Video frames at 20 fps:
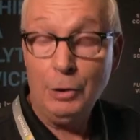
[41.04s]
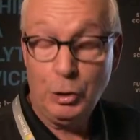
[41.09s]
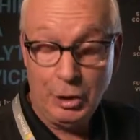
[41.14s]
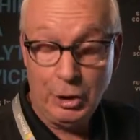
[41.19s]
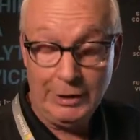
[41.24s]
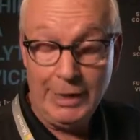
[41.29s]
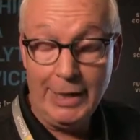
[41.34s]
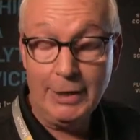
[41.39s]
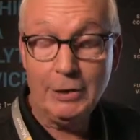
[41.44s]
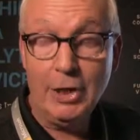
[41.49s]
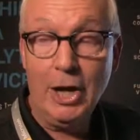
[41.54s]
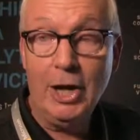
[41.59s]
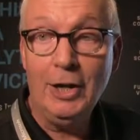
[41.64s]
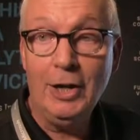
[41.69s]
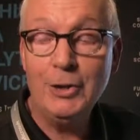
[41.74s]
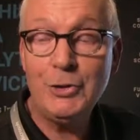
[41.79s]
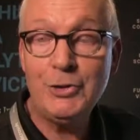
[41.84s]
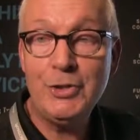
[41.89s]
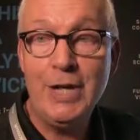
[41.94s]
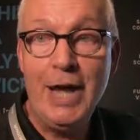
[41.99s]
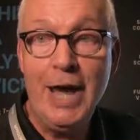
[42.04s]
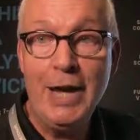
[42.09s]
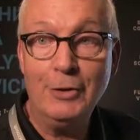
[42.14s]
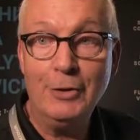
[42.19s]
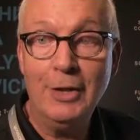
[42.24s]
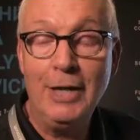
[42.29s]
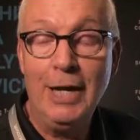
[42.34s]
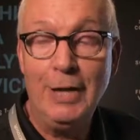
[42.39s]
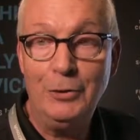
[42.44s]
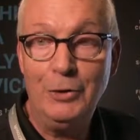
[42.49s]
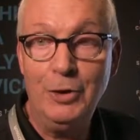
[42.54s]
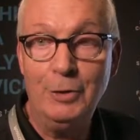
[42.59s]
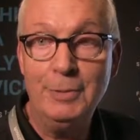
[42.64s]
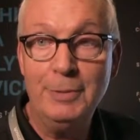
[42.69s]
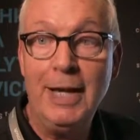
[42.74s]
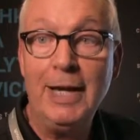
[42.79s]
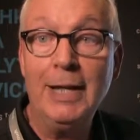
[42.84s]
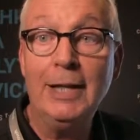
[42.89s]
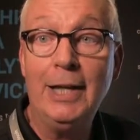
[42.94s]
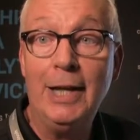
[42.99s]
collect logs and aggregate them and
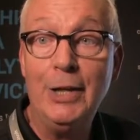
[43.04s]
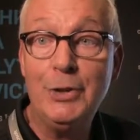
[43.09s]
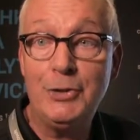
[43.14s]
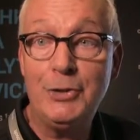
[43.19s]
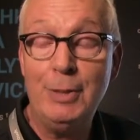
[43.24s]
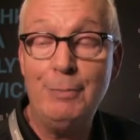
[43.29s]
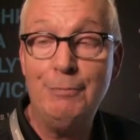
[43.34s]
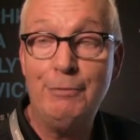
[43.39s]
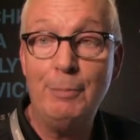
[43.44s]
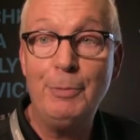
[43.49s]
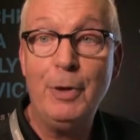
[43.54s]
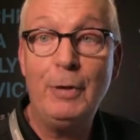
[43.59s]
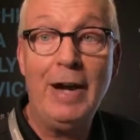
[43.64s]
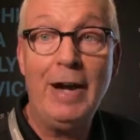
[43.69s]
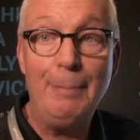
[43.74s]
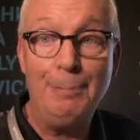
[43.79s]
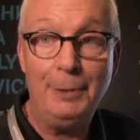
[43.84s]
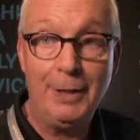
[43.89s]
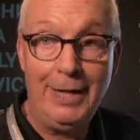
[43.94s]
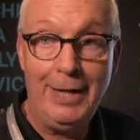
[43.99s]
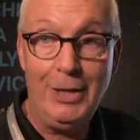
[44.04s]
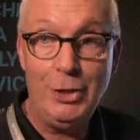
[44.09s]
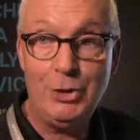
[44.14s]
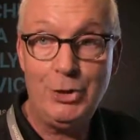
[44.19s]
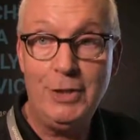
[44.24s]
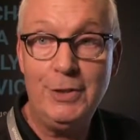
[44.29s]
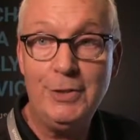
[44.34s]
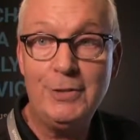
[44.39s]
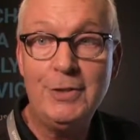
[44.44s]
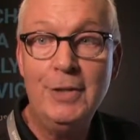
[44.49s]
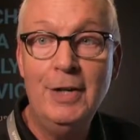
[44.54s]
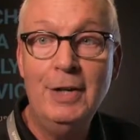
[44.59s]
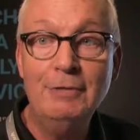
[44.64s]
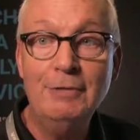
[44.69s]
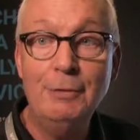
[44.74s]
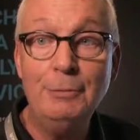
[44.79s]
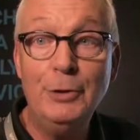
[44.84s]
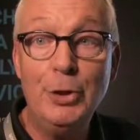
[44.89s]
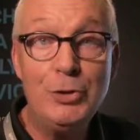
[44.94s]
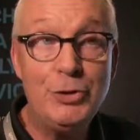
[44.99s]
analyze them from their applications,
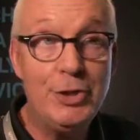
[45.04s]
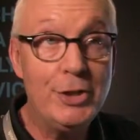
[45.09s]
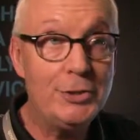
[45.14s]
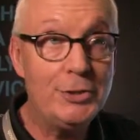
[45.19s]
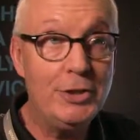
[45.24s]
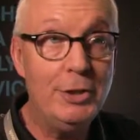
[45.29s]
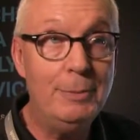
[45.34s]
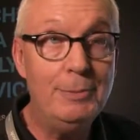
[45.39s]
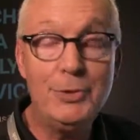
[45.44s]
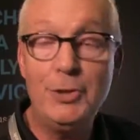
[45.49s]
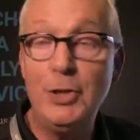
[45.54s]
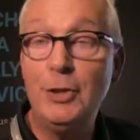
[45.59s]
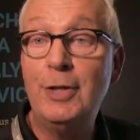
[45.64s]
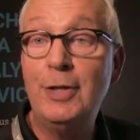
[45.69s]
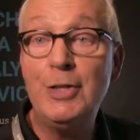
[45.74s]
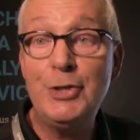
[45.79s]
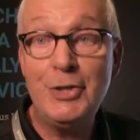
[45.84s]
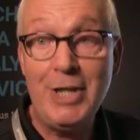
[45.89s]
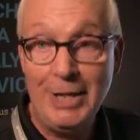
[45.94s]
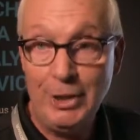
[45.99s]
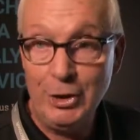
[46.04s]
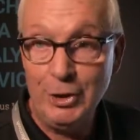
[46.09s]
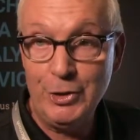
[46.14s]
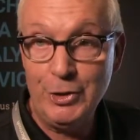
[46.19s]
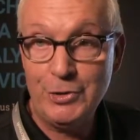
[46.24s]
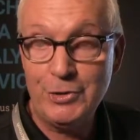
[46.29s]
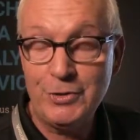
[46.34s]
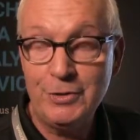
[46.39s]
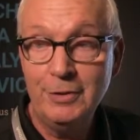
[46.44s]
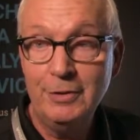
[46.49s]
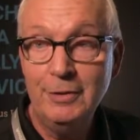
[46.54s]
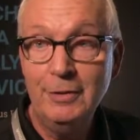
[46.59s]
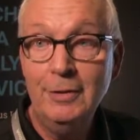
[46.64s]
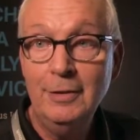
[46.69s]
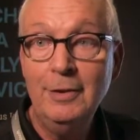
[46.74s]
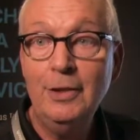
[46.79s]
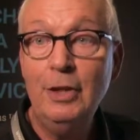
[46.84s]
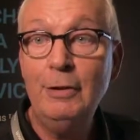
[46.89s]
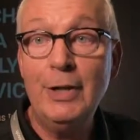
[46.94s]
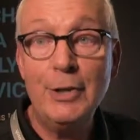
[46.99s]
from their systems, their containers,
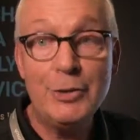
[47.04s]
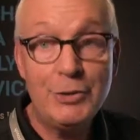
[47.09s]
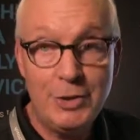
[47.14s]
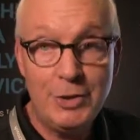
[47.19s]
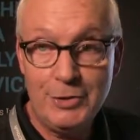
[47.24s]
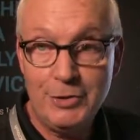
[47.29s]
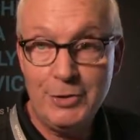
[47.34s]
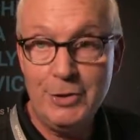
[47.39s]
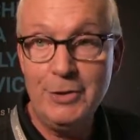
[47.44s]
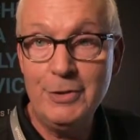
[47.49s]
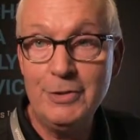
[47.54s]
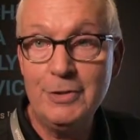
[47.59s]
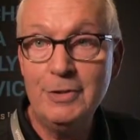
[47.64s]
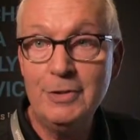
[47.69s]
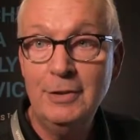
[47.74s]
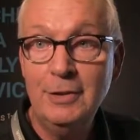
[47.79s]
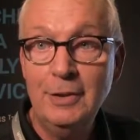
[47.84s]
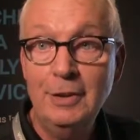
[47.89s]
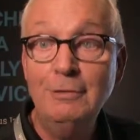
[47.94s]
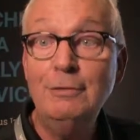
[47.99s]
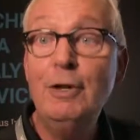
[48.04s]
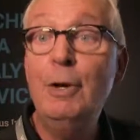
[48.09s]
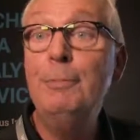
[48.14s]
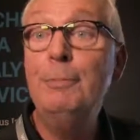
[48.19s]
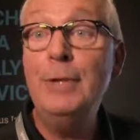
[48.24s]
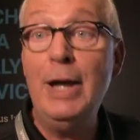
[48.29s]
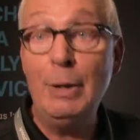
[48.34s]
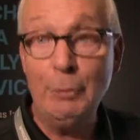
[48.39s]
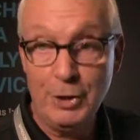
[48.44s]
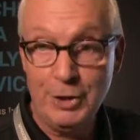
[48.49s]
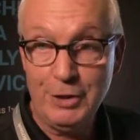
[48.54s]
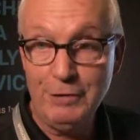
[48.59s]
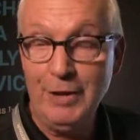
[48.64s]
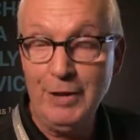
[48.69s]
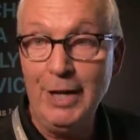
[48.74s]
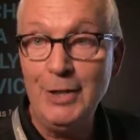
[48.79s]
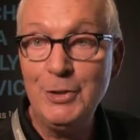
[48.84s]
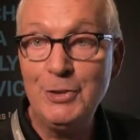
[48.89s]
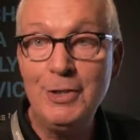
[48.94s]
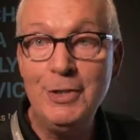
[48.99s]
their instances, from network
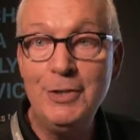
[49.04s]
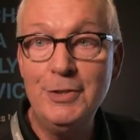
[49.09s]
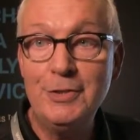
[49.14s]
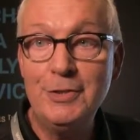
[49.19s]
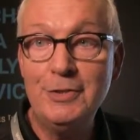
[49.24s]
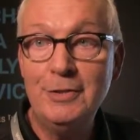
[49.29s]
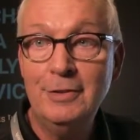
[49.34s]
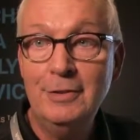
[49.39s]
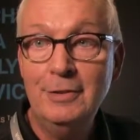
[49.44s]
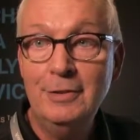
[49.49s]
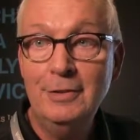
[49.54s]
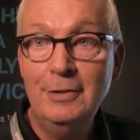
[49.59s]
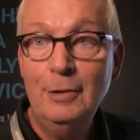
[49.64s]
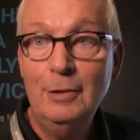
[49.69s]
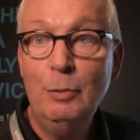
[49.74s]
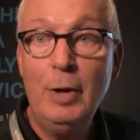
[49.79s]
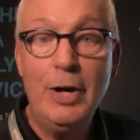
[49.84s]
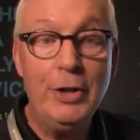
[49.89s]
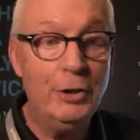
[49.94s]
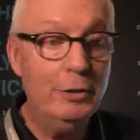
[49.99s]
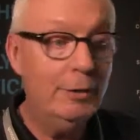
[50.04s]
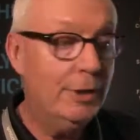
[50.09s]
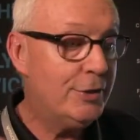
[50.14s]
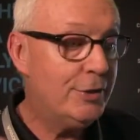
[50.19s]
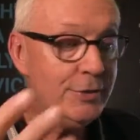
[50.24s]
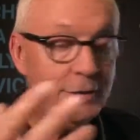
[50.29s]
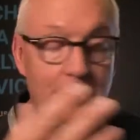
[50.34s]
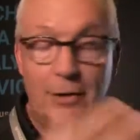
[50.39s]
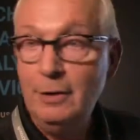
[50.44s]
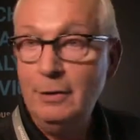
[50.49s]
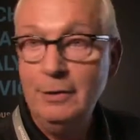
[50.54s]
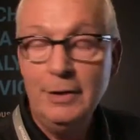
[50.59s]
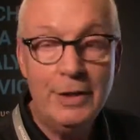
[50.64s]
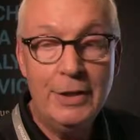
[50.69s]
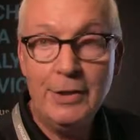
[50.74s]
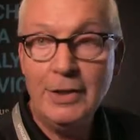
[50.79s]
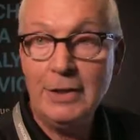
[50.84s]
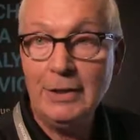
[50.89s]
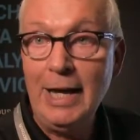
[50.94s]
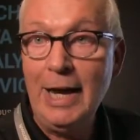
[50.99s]
devices, whether it's in
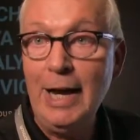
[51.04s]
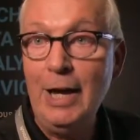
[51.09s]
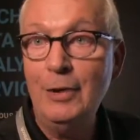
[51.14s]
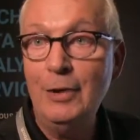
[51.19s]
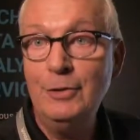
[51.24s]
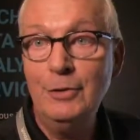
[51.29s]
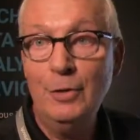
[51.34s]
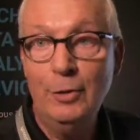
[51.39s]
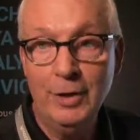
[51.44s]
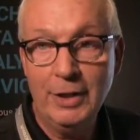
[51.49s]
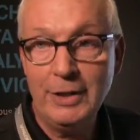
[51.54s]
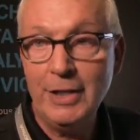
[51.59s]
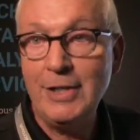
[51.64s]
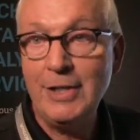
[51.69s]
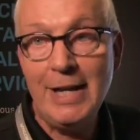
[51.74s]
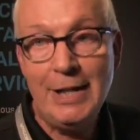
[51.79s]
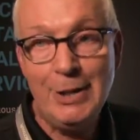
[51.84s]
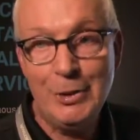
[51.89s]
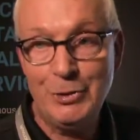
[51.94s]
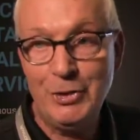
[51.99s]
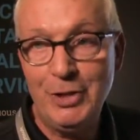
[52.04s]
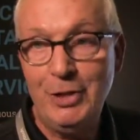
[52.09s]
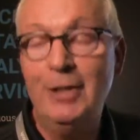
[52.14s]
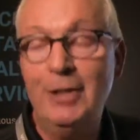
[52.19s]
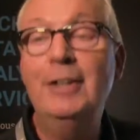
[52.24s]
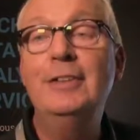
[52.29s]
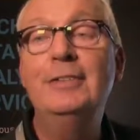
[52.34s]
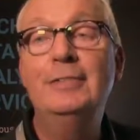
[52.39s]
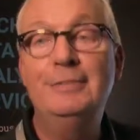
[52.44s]
the cloud or in the data center.